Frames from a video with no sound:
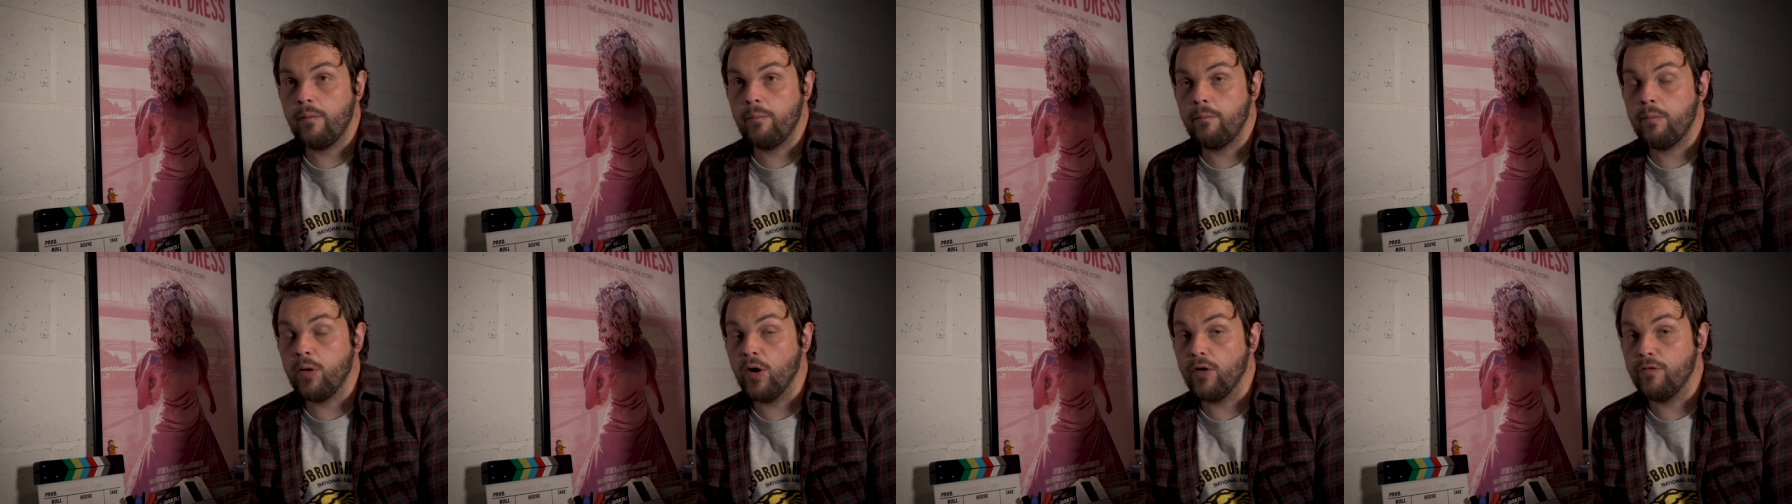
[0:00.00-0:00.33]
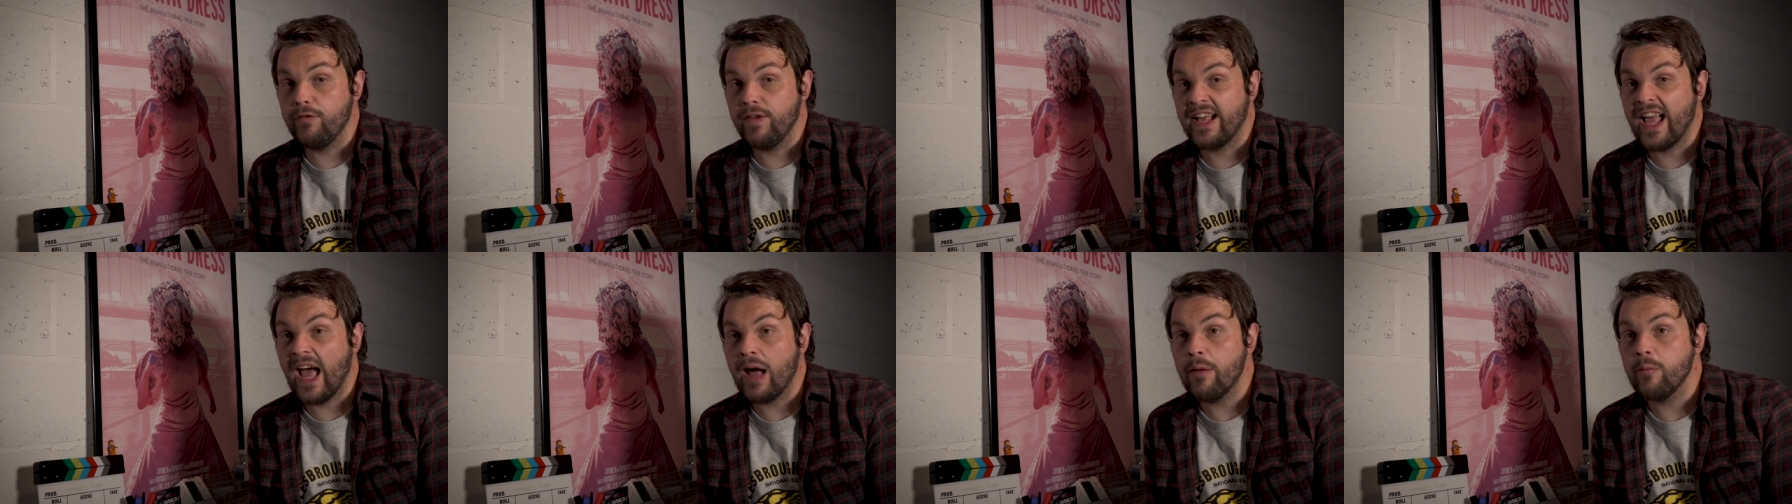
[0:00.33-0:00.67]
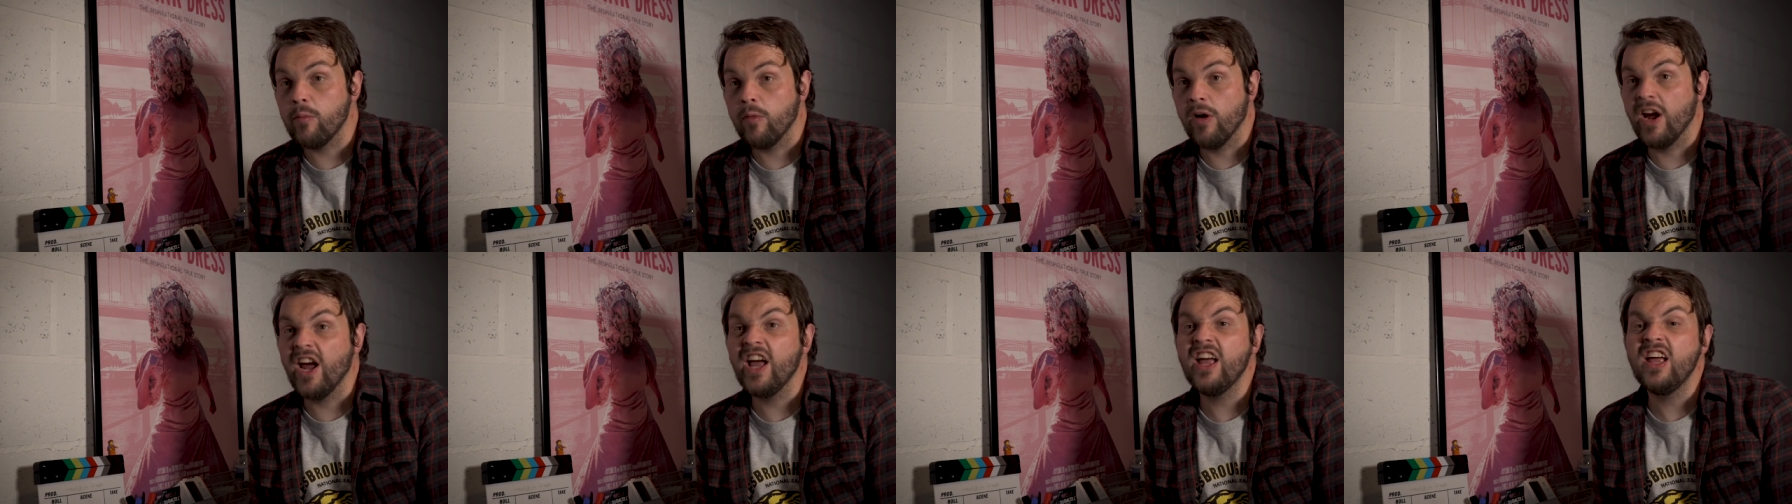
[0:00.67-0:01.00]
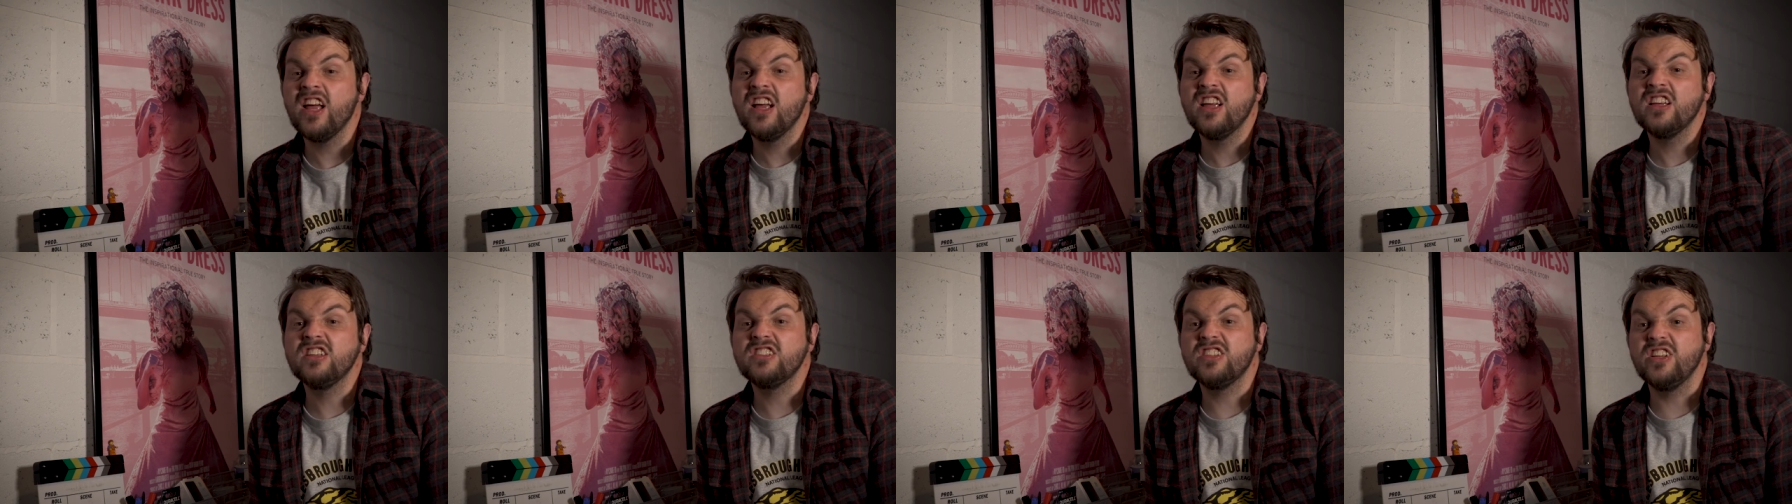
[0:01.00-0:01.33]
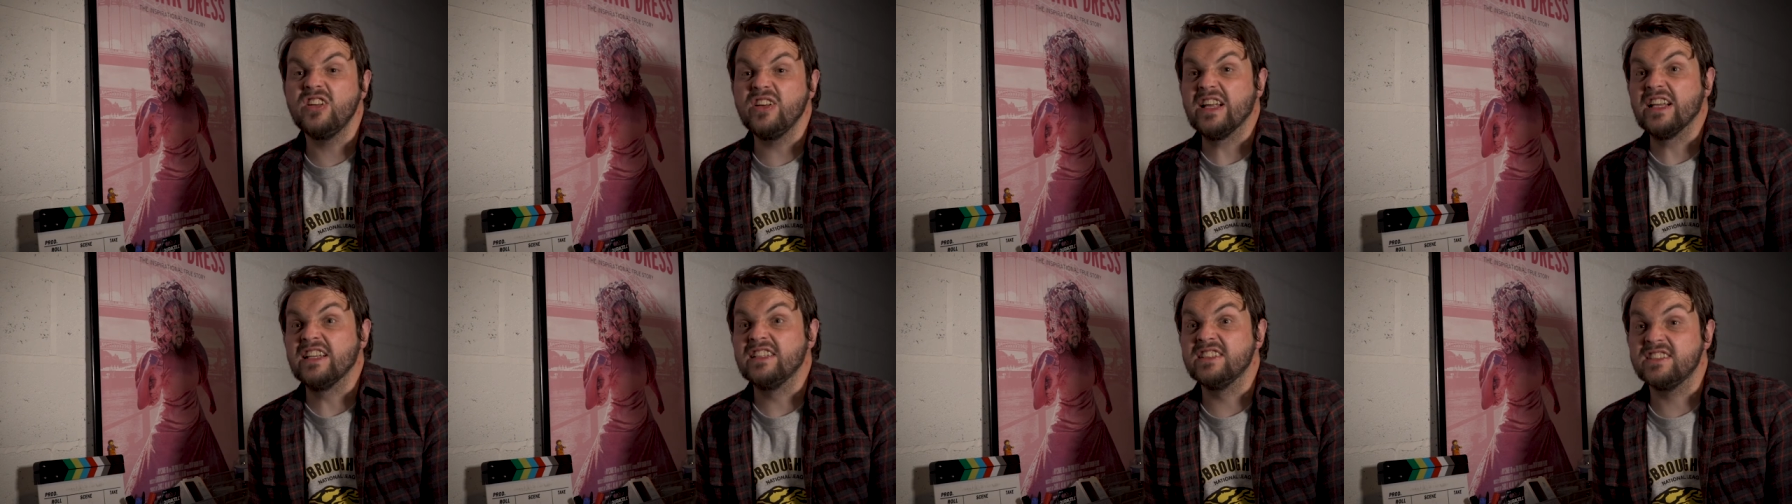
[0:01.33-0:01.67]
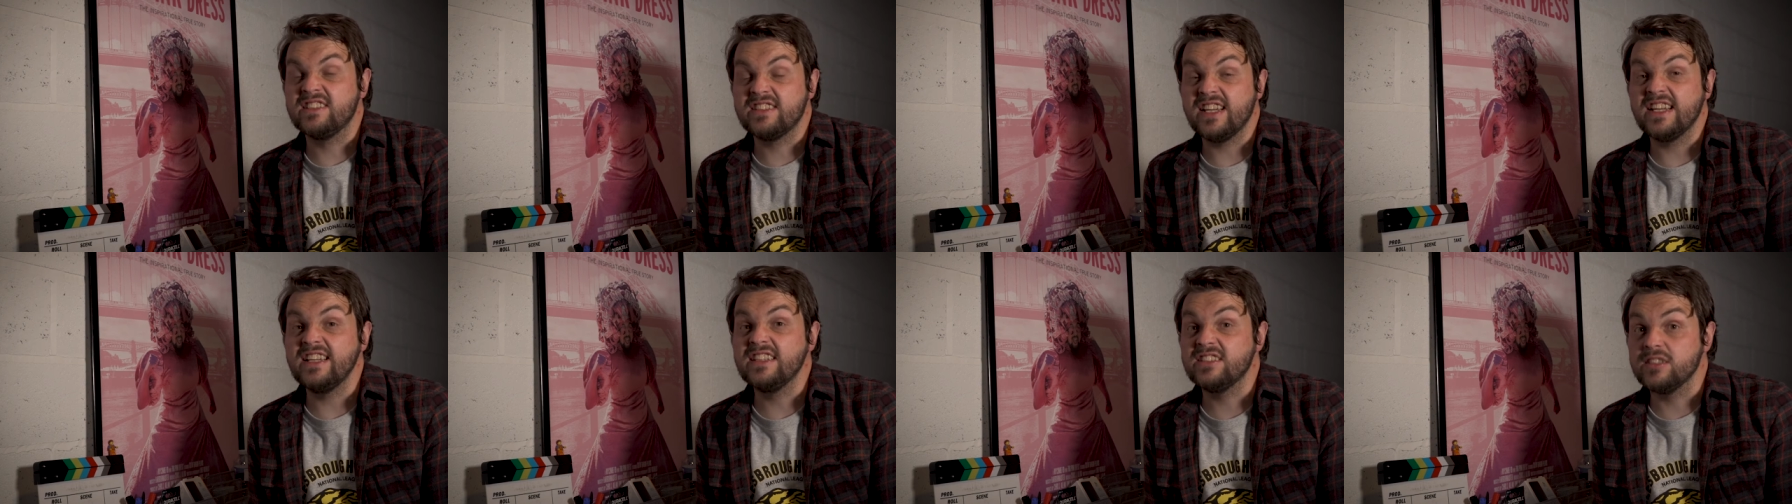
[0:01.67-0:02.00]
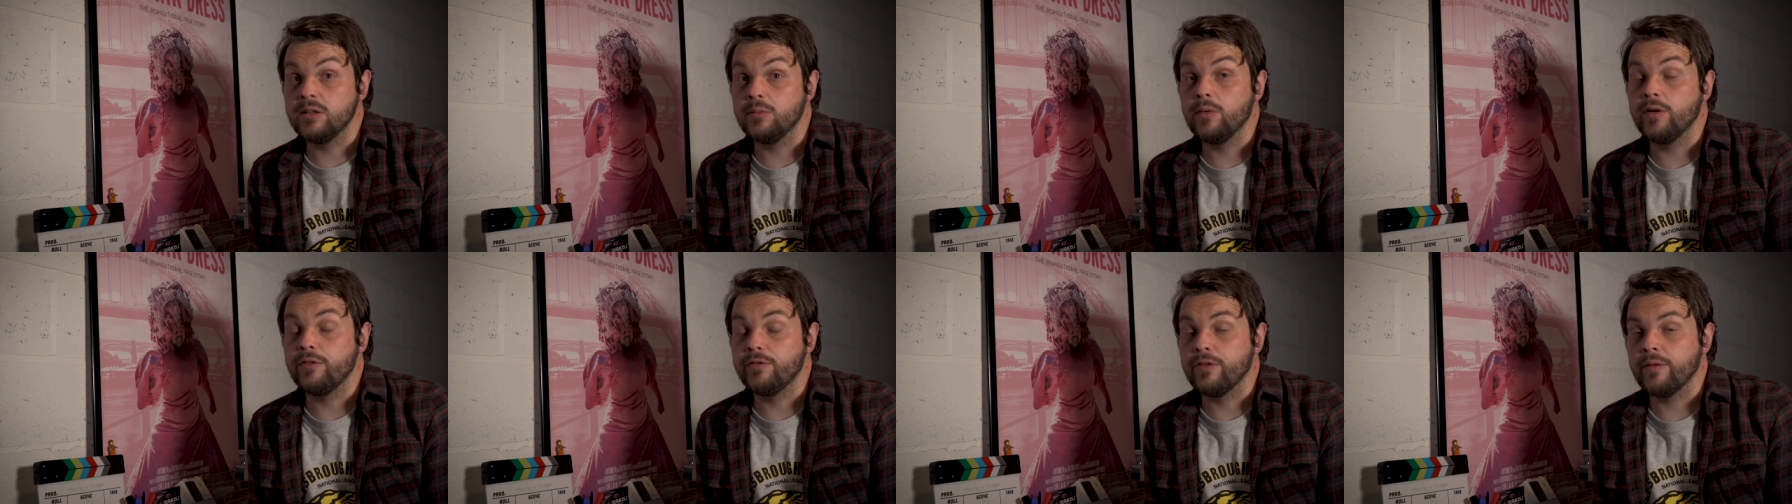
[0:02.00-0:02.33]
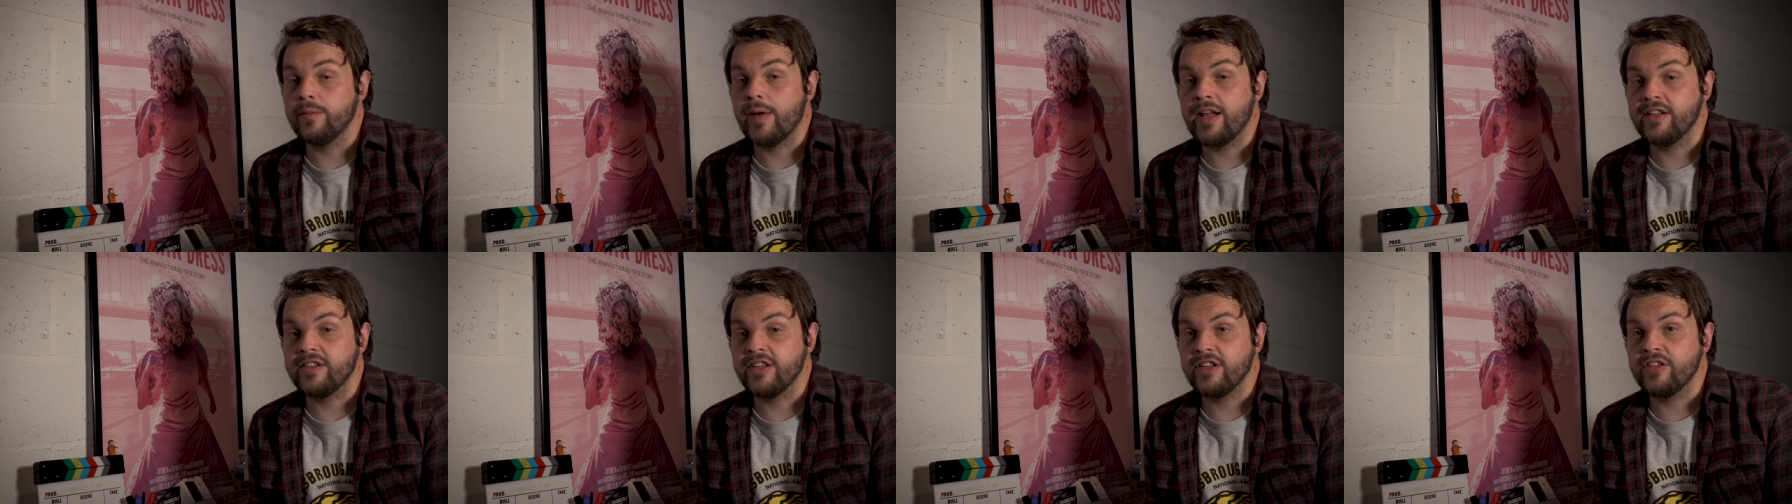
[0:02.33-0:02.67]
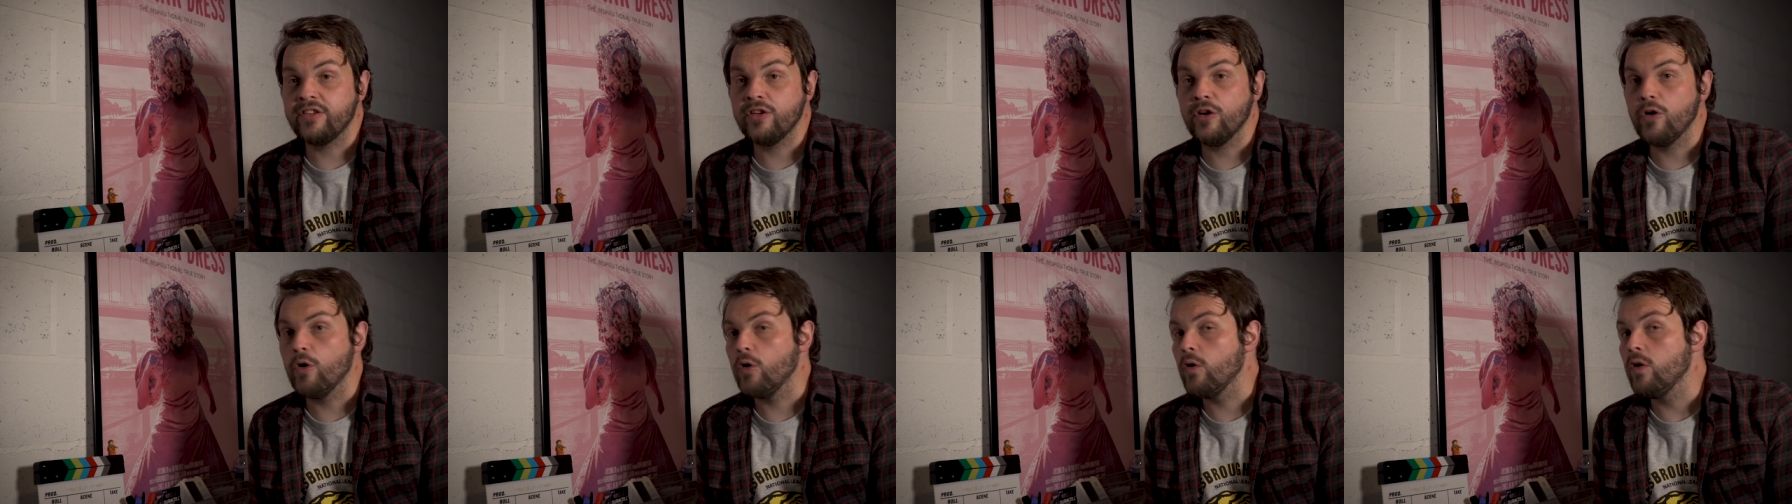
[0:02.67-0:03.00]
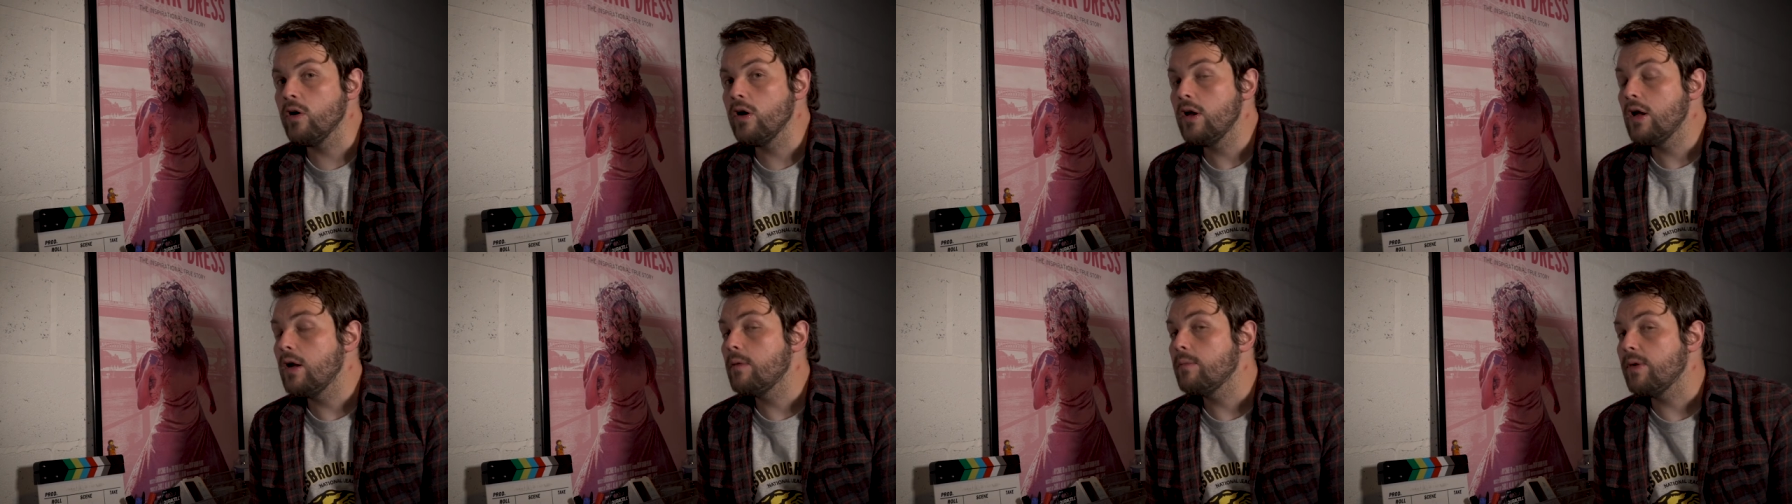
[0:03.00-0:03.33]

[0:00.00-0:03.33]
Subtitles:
put the camera so you can see someone from head to toe,